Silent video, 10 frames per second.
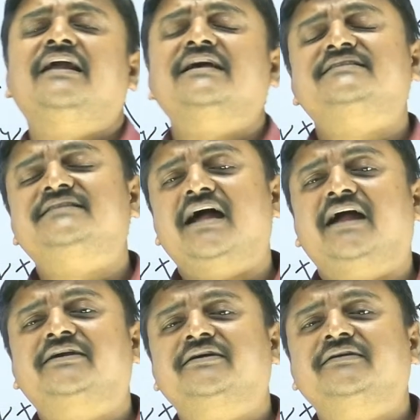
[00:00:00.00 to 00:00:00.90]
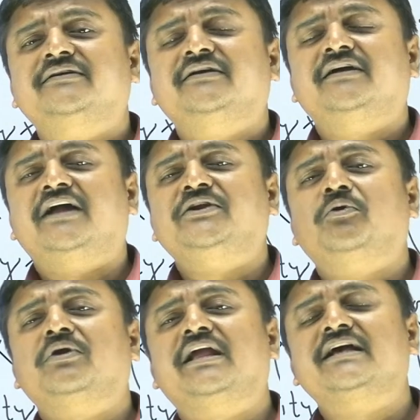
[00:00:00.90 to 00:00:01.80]
that, and your
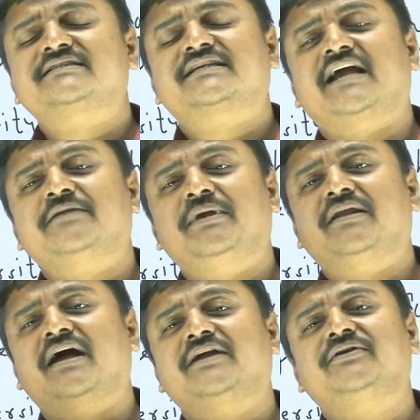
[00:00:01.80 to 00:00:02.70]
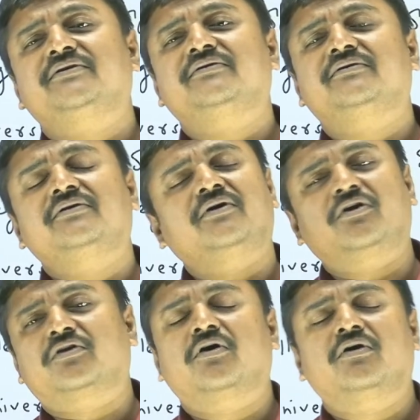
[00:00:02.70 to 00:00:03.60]
guess can be right or
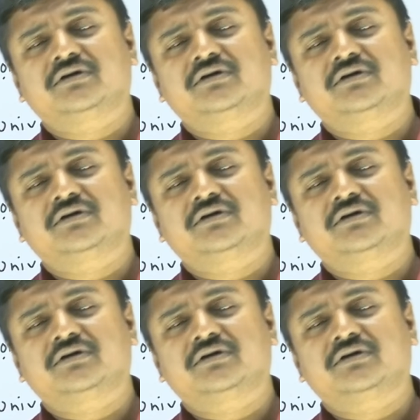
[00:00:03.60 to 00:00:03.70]
wrong.